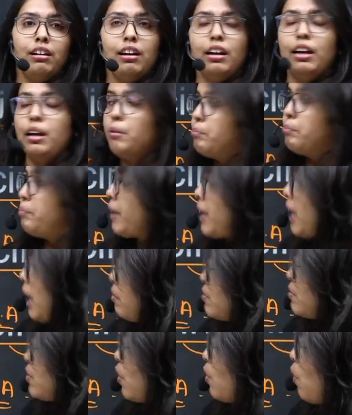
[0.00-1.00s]
becomes
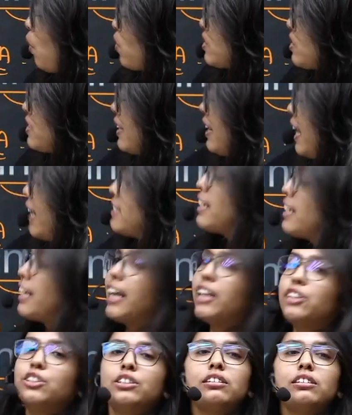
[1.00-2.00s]
your oxidizing
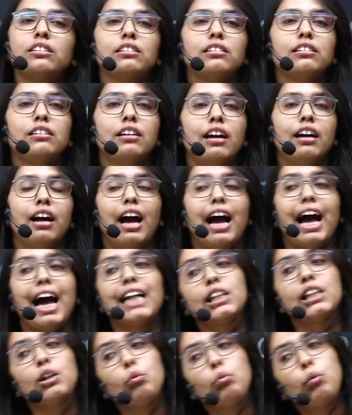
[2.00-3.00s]
agent, and the
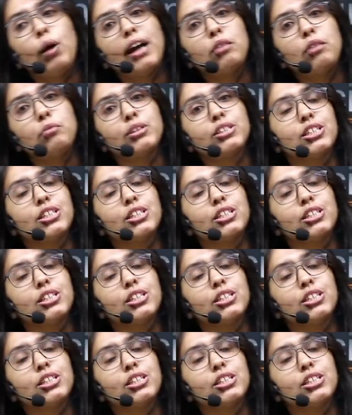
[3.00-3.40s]
one which is